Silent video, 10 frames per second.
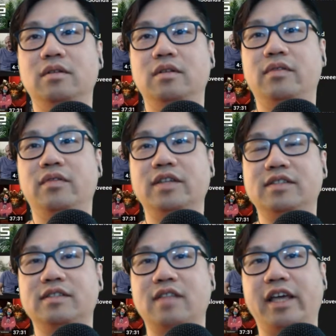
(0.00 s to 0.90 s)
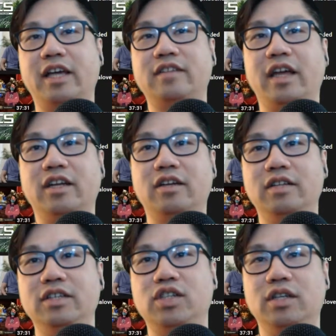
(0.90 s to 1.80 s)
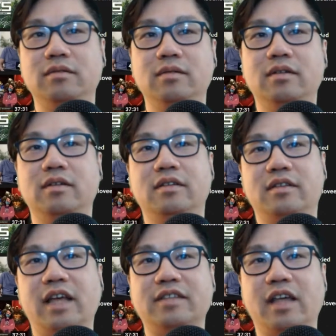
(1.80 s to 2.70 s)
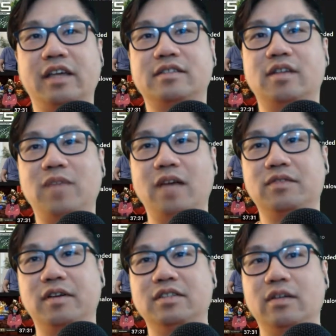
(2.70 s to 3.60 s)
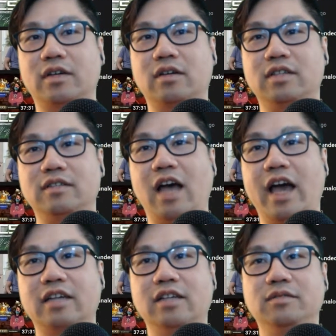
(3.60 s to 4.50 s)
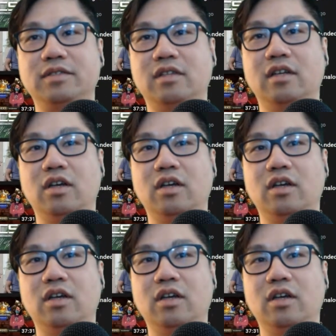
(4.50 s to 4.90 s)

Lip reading: this is like a technical issue that's like sometimes very difficult to diagnose.